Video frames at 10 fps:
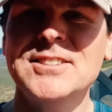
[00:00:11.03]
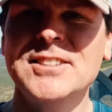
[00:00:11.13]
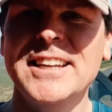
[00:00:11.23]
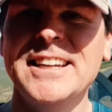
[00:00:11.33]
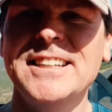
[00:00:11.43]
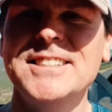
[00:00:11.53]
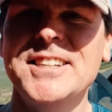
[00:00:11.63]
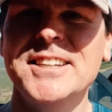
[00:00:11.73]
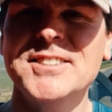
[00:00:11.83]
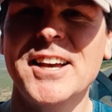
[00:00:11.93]
sling
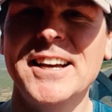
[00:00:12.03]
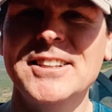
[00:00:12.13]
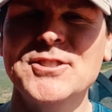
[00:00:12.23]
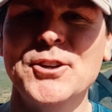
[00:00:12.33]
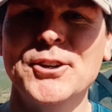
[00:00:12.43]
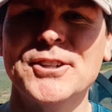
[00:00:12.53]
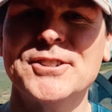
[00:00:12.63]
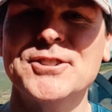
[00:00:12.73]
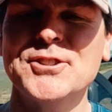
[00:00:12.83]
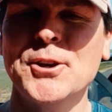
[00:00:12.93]
TSI in the
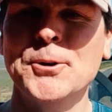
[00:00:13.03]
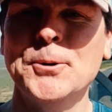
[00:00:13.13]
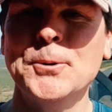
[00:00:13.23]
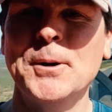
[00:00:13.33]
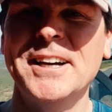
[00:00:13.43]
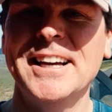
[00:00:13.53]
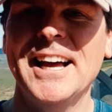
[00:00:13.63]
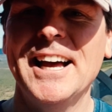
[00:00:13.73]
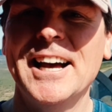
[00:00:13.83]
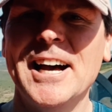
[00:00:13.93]
circuit, so uh,
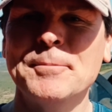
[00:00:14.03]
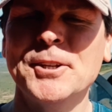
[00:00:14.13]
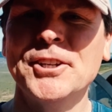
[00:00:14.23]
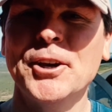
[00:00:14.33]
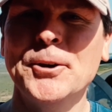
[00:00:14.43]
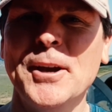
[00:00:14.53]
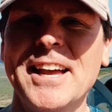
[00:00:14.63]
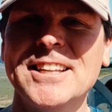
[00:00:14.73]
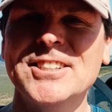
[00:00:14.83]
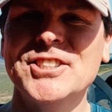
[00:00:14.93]
I'm going to go
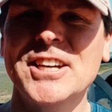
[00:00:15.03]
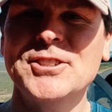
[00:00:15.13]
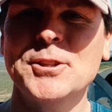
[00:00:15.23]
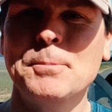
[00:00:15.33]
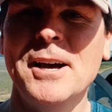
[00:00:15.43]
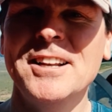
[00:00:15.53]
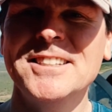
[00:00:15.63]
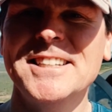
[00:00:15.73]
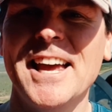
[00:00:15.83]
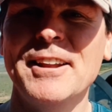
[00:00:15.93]
and chat to the
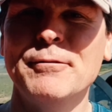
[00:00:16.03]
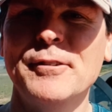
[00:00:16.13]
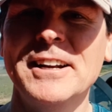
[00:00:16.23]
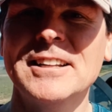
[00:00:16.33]
pilot and find